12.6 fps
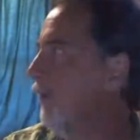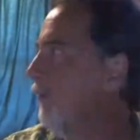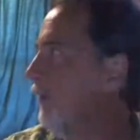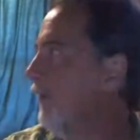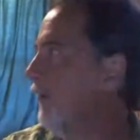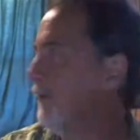
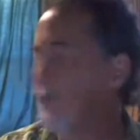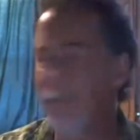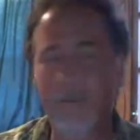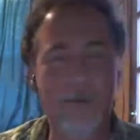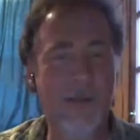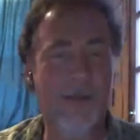I wouldn't
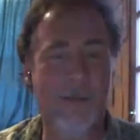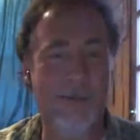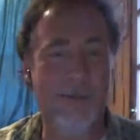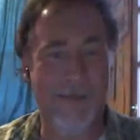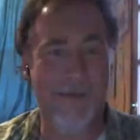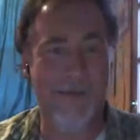answer
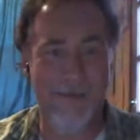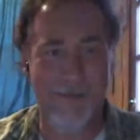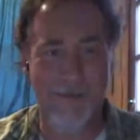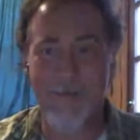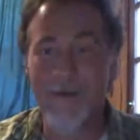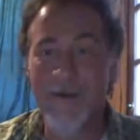
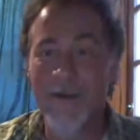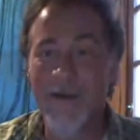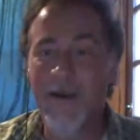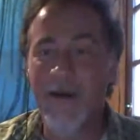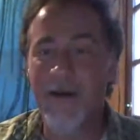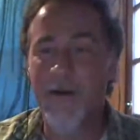it.
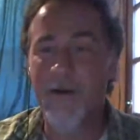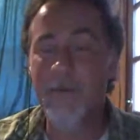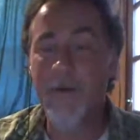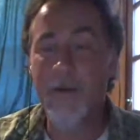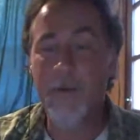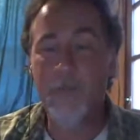
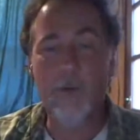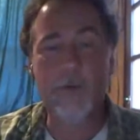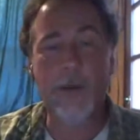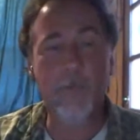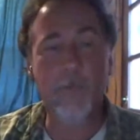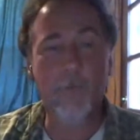
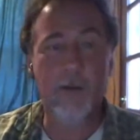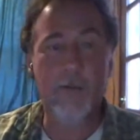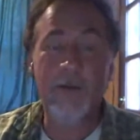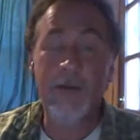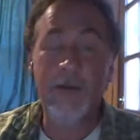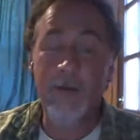Okay, well,
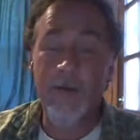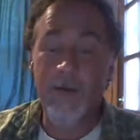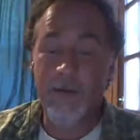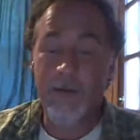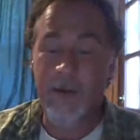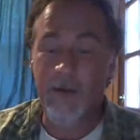
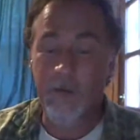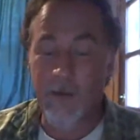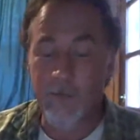now as